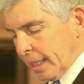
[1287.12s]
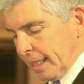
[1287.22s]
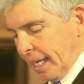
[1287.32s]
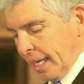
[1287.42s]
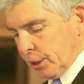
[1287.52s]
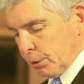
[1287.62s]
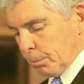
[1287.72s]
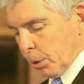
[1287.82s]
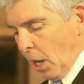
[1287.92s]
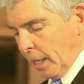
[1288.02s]

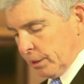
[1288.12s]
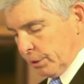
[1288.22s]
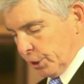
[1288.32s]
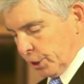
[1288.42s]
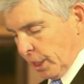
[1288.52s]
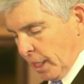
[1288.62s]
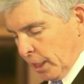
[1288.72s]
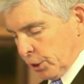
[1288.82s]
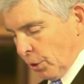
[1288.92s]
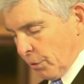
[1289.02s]
cutting-edge plotters,
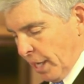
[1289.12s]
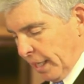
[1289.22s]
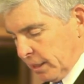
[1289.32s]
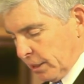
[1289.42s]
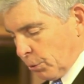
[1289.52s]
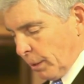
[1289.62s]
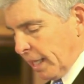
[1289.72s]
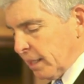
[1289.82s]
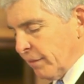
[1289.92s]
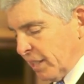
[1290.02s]
so that
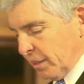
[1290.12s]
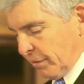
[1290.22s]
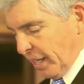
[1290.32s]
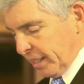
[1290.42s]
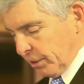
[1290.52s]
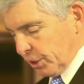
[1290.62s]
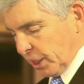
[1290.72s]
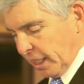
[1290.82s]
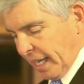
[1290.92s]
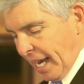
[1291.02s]
creative
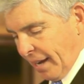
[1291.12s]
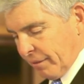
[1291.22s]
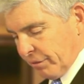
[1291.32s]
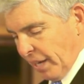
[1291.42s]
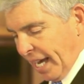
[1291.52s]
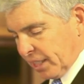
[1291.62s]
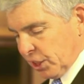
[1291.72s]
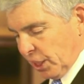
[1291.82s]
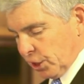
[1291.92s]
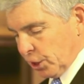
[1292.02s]
innovators can have
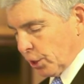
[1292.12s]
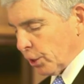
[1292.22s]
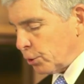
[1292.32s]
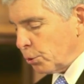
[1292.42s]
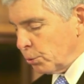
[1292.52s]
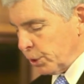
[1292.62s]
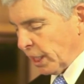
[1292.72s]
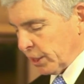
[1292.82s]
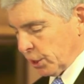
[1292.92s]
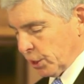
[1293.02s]
access to the tools
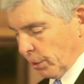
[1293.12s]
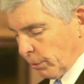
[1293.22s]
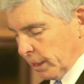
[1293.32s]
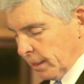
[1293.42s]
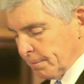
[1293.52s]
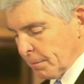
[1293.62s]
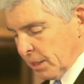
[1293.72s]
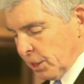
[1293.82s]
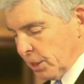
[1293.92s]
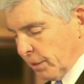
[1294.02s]
necessary
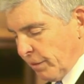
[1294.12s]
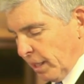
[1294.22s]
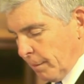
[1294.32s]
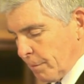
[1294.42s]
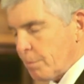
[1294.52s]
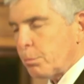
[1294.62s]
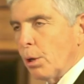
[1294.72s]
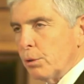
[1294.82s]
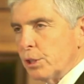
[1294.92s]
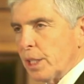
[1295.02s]
to develop
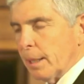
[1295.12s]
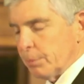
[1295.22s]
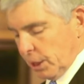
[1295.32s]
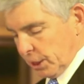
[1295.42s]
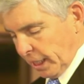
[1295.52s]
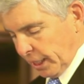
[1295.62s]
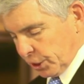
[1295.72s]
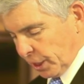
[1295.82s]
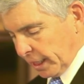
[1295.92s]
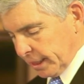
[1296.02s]
prototypes and
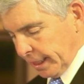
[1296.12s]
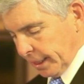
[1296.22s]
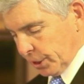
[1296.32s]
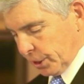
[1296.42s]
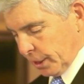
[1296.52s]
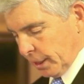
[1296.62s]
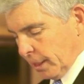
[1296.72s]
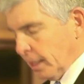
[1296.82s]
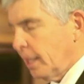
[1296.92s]
test ideas.